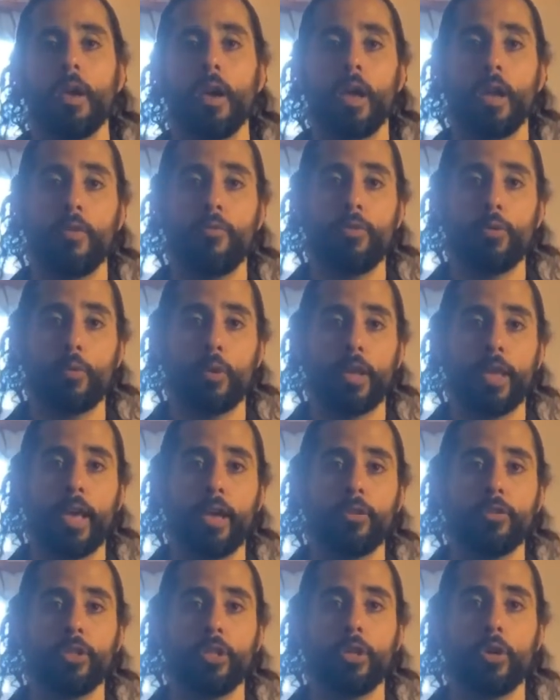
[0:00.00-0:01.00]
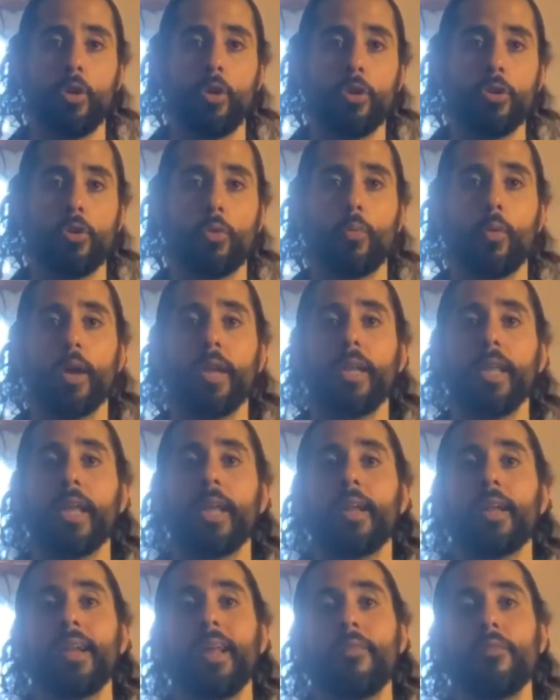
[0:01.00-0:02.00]
And if you were counting on your right
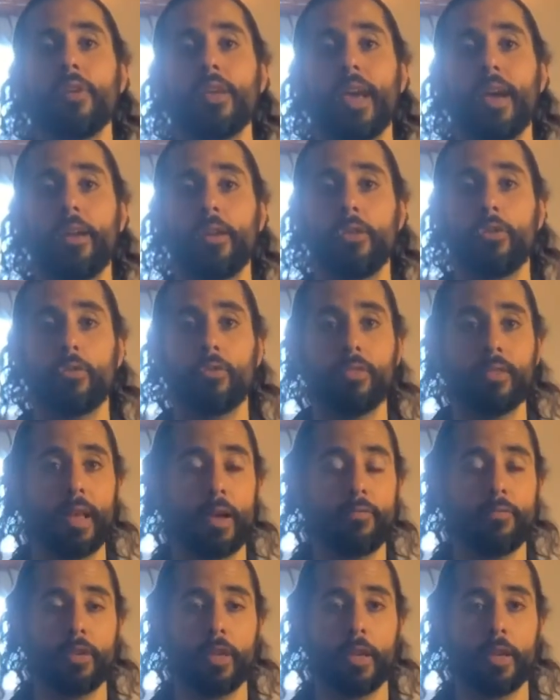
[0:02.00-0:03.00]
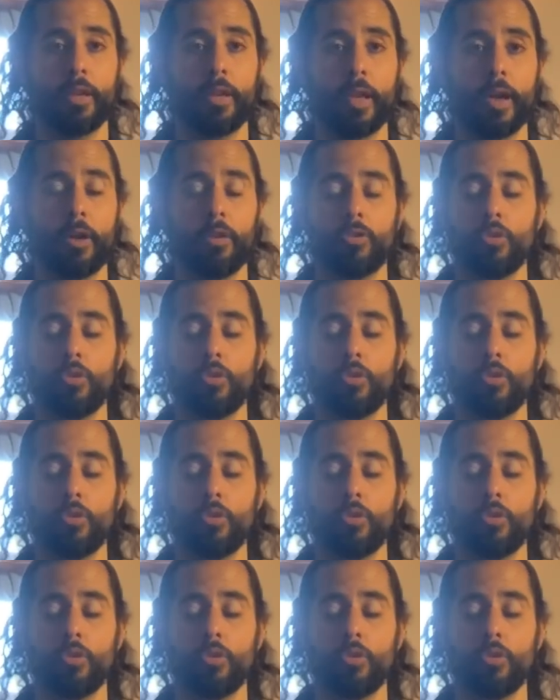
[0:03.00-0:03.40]
hand, I'm going to have you count on your left hand now.